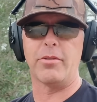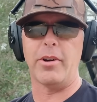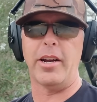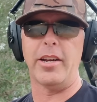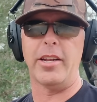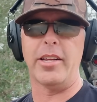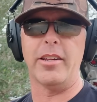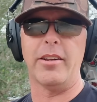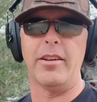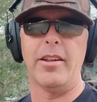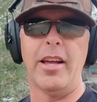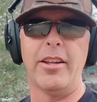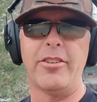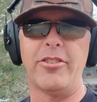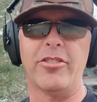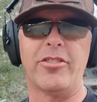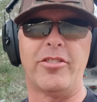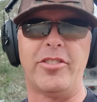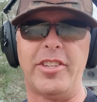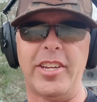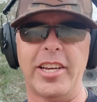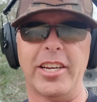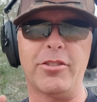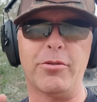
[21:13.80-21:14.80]
right in. That
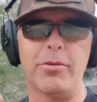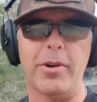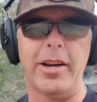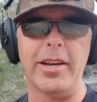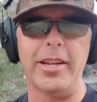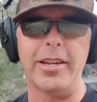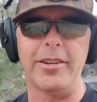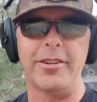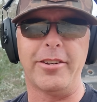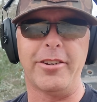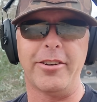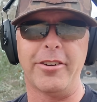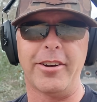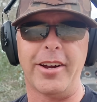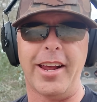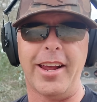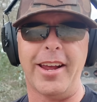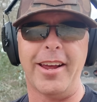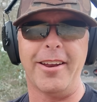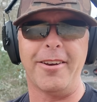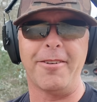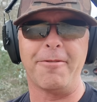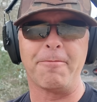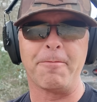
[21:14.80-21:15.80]
just digs right into your
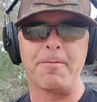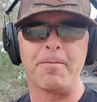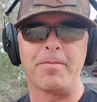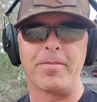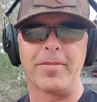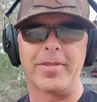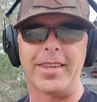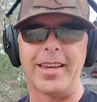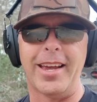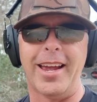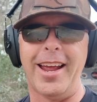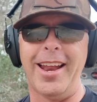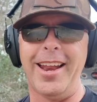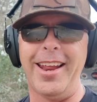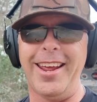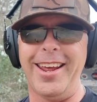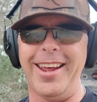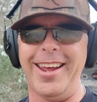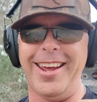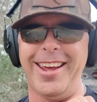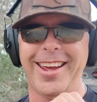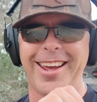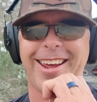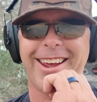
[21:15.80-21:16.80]
hand.
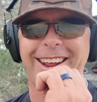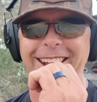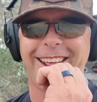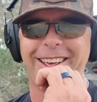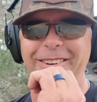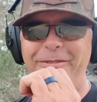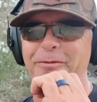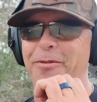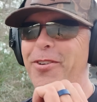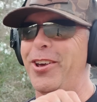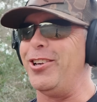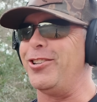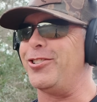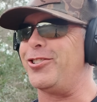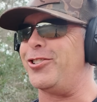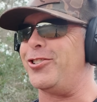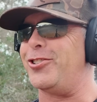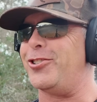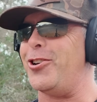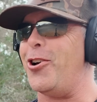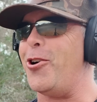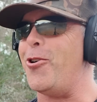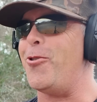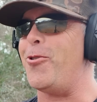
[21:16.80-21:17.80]
It feels
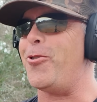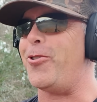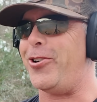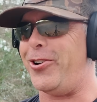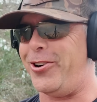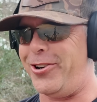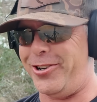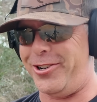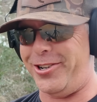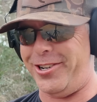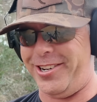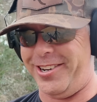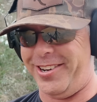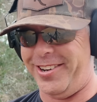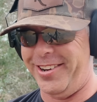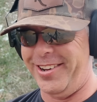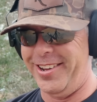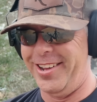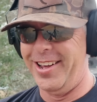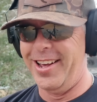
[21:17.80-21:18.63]
so good.